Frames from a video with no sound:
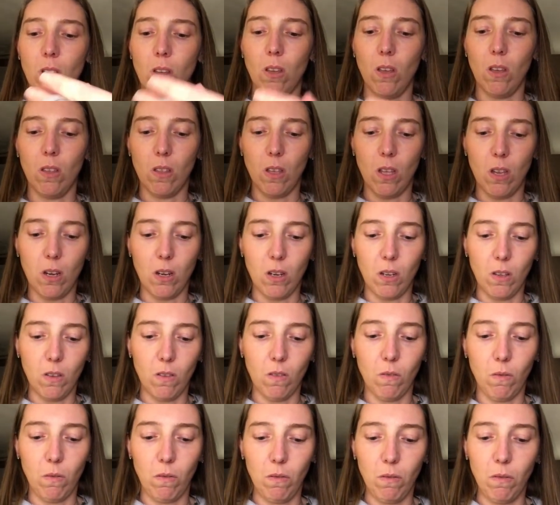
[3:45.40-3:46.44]
and then
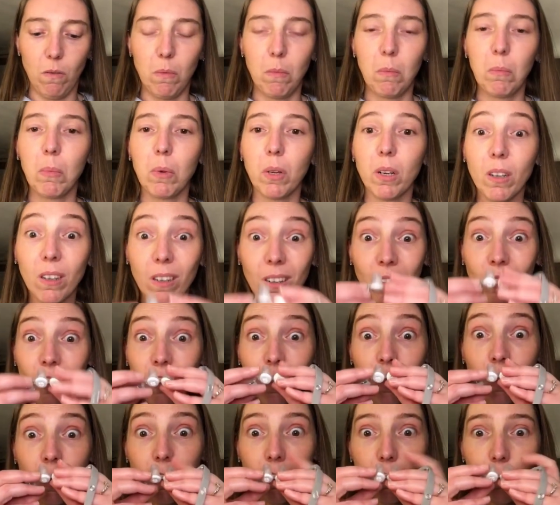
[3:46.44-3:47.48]
you put it in your
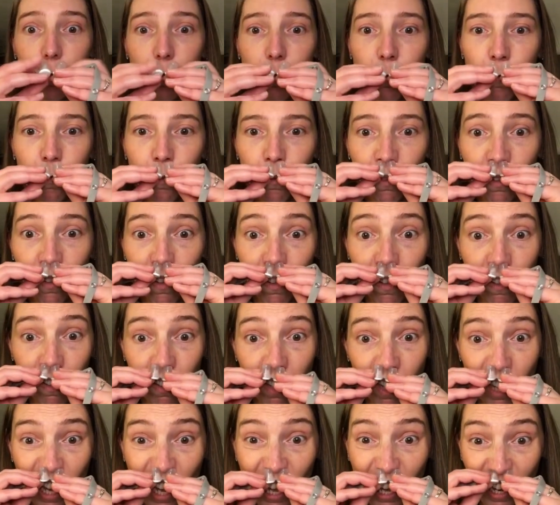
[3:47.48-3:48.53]
nose. We'll do this
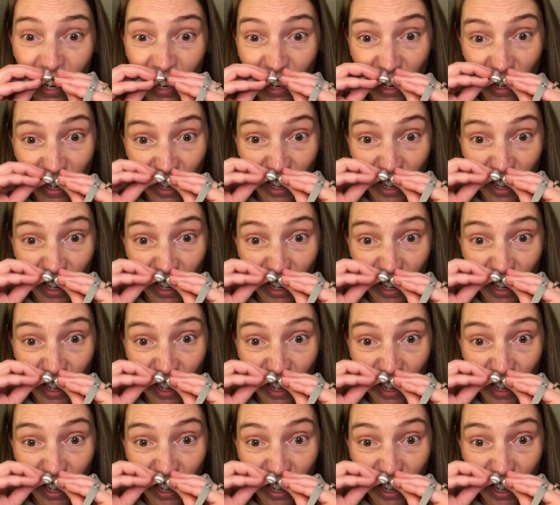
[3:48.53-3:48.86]
again.